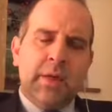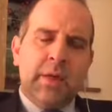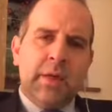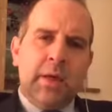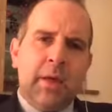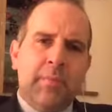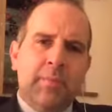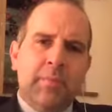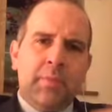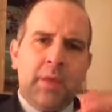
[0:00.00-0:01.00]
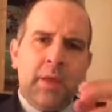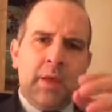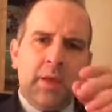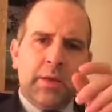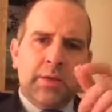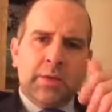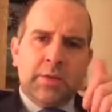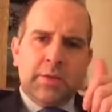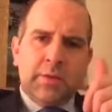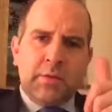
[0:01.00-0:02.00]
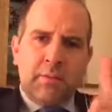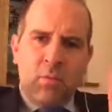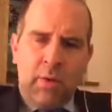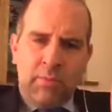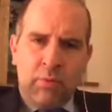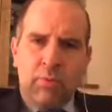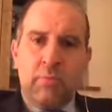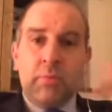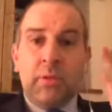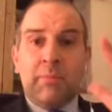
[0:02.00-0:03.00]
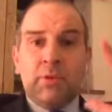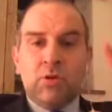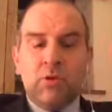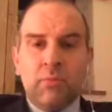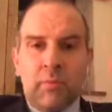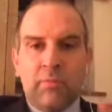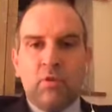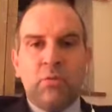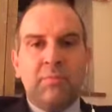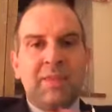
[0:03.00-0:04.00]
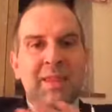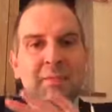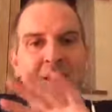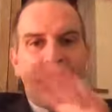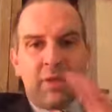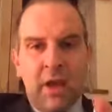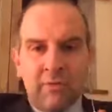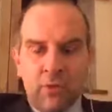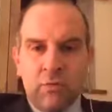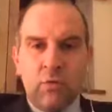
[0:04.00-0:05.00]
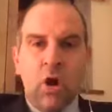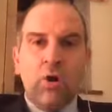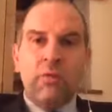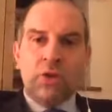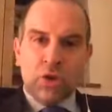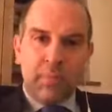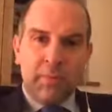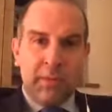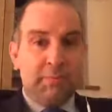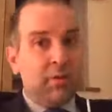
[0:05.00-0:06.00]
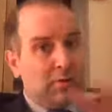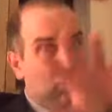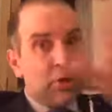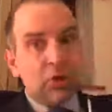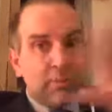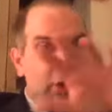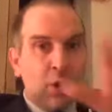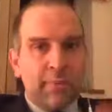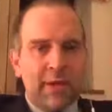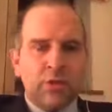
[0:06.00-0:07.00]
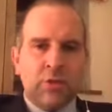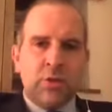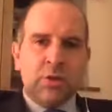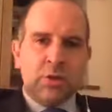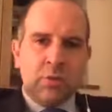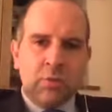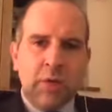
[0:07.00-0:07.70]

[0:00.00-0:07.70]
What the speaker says: Number one problem. Number two problem could be the amount of cover you've got over the top of the implant, or it could be a combination of the two.